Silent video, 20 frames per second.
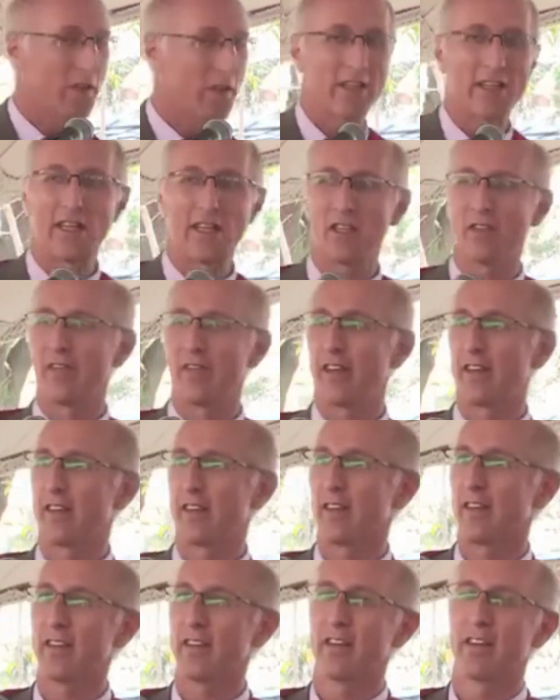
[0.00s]

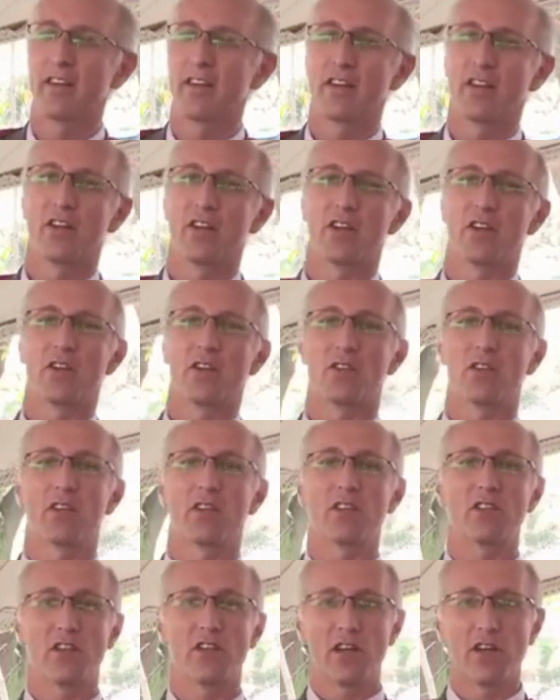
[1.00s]
Kieswetter, to
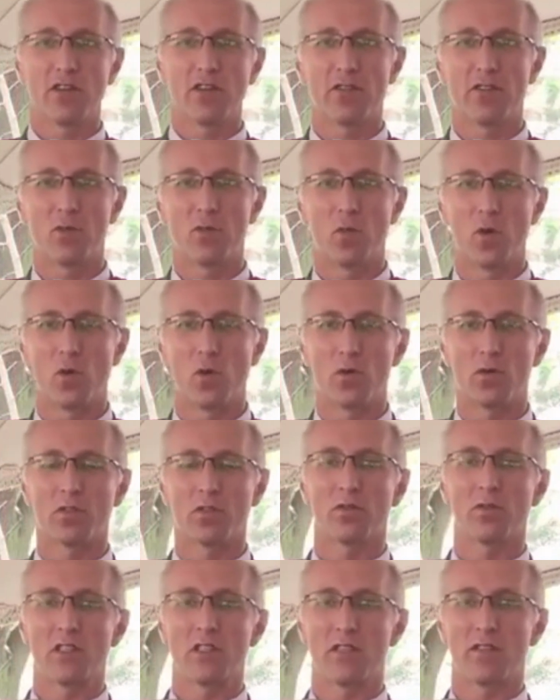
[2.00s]
the Chair of the Board,
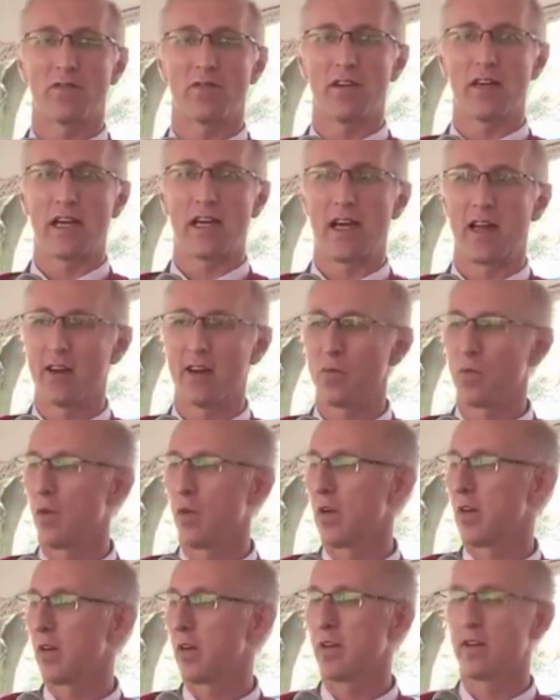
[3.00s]
Mr. Frick
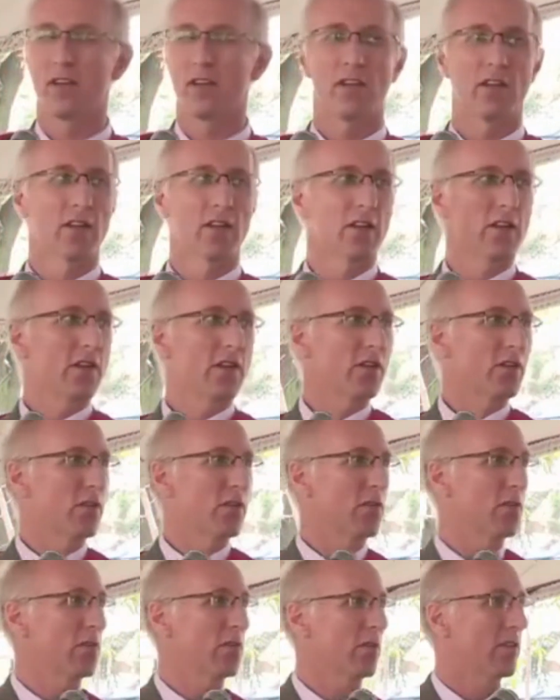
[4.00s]
Landman,
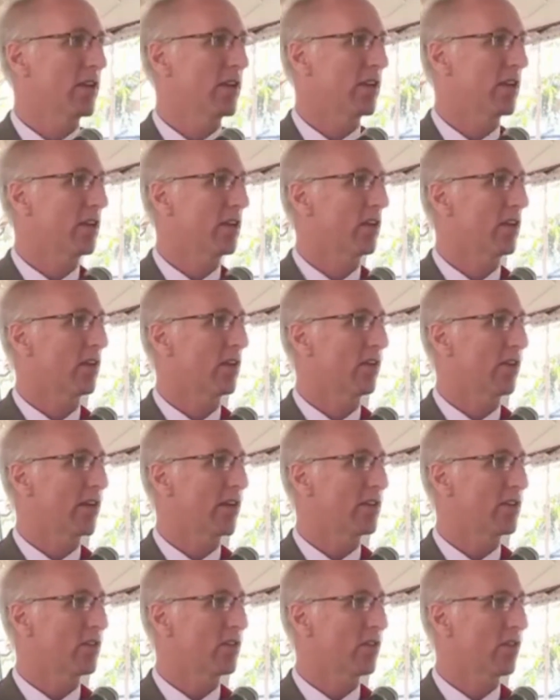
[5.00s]
to the
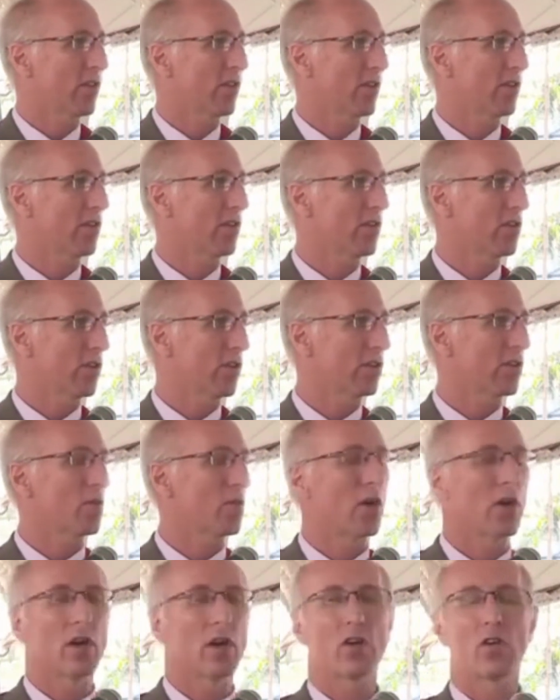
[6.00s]
Registrar, Dr.
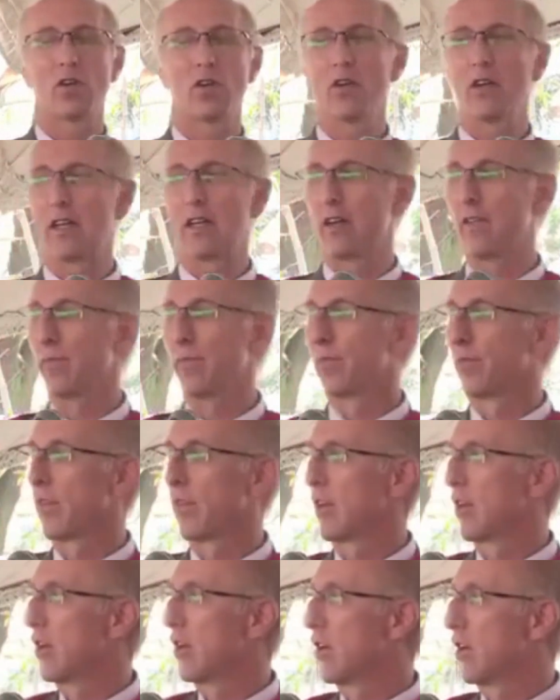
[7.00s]
Marla Koonen,
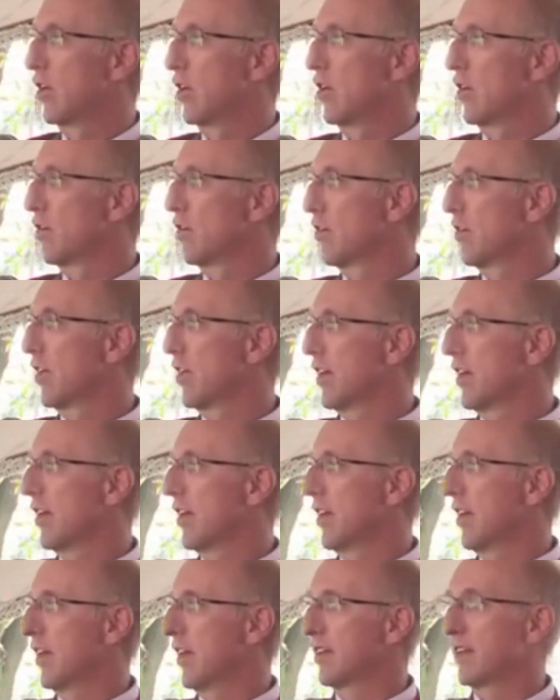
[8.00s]
to the
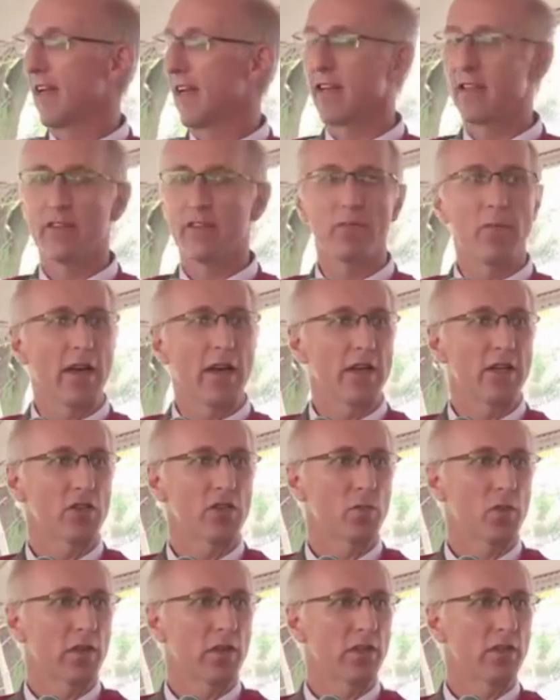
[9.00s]
Executive
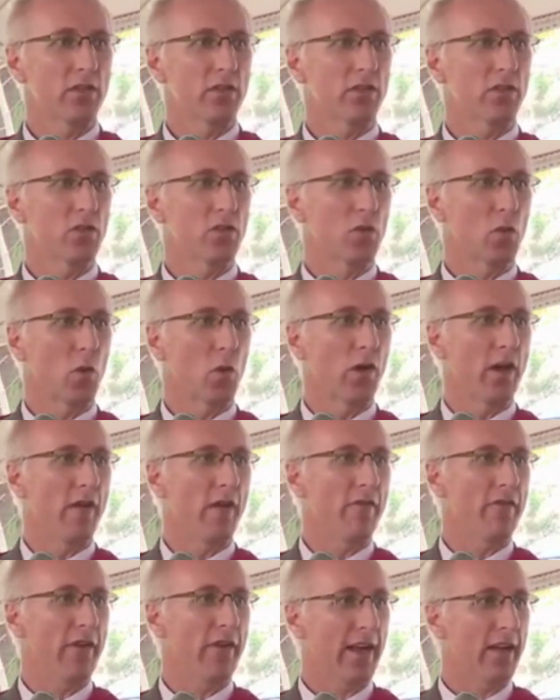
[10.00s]
Management, to all our
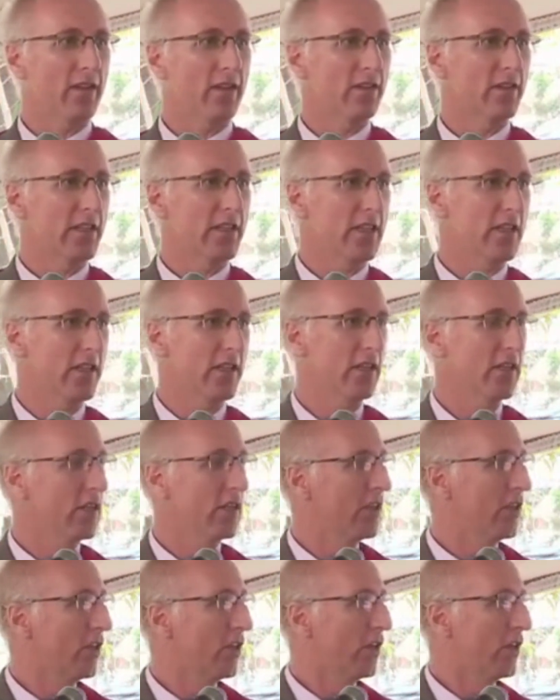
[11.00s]
faculty,
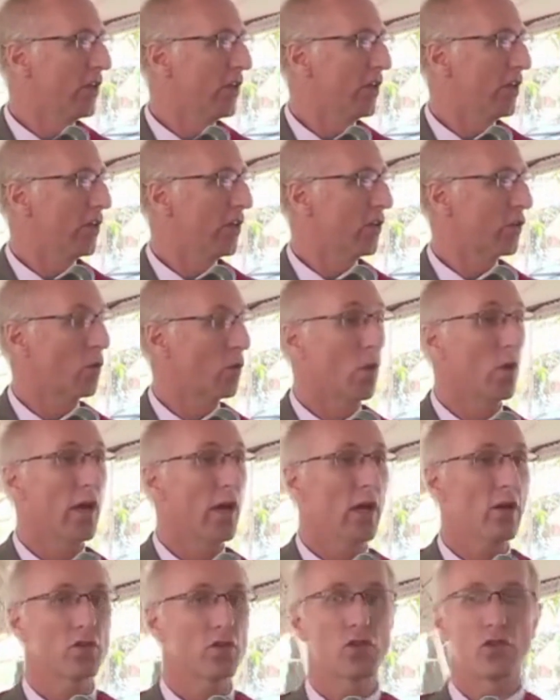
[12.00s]
to all
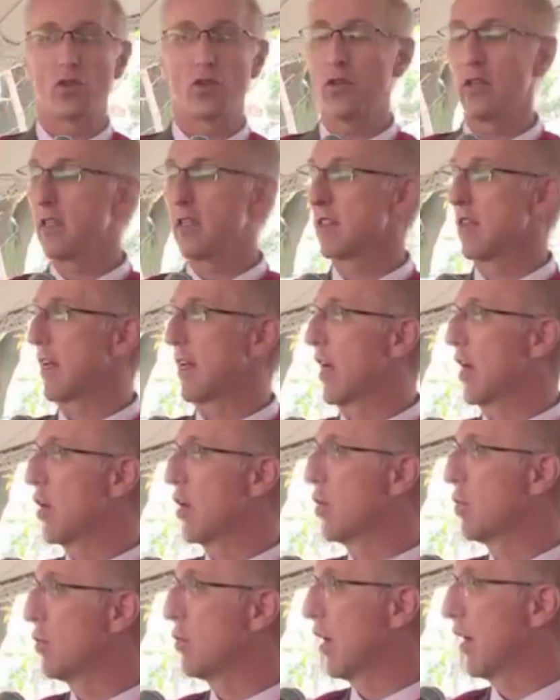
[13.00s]
our students and our
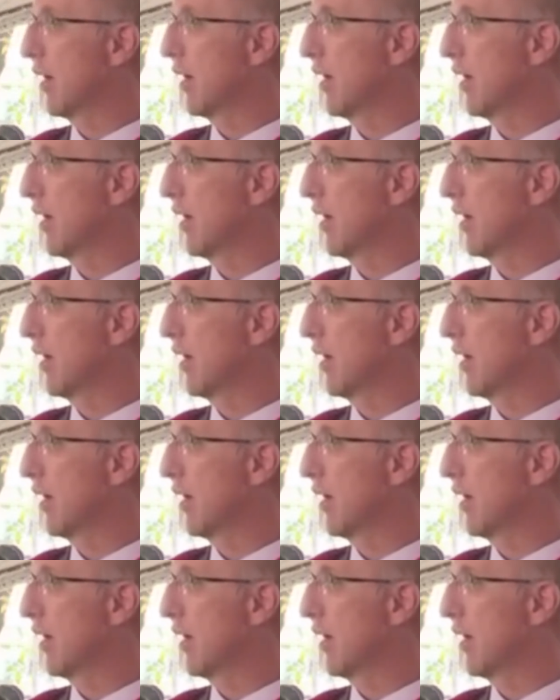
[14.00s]
alumni,